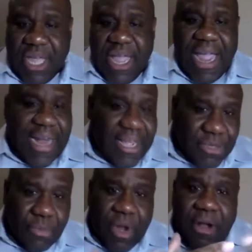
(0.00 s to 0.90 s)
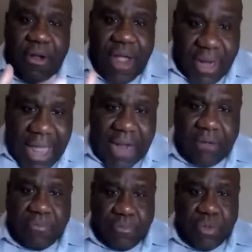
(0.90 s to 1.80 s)
And that's where a lot
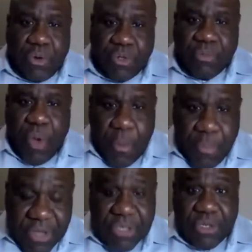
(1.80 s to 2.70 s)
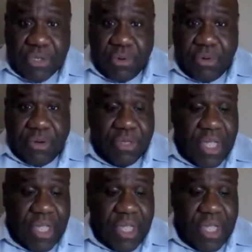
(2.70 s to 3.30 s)
of, small business owners